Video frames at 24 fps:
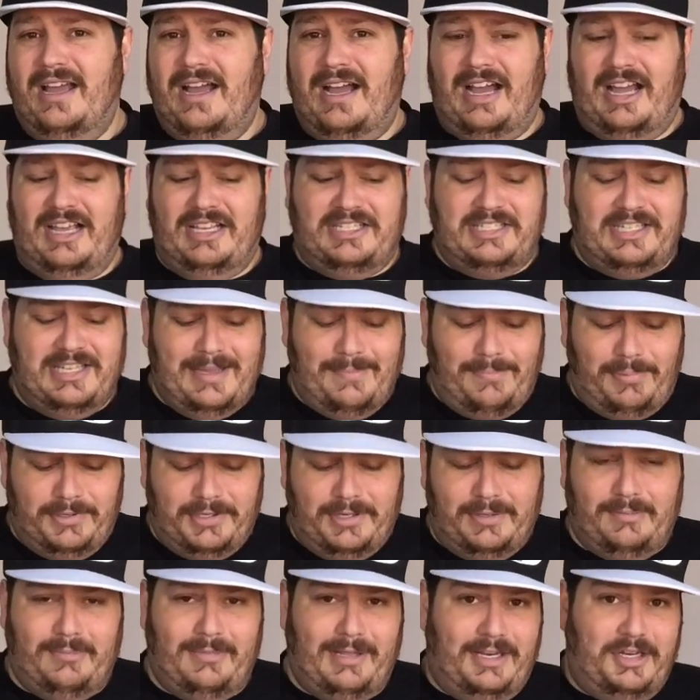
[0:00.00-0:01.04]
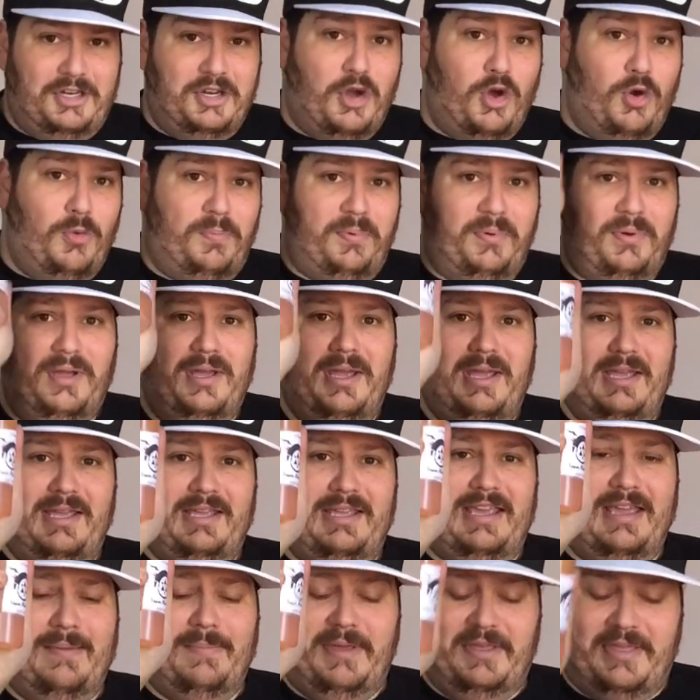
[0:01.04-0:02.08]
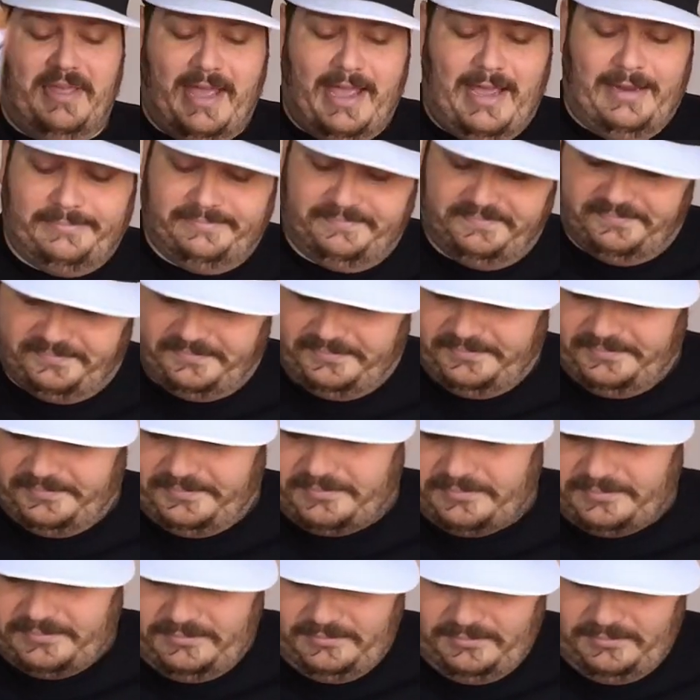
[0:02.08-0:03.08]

I sampled it. I'm like, nope, give me that.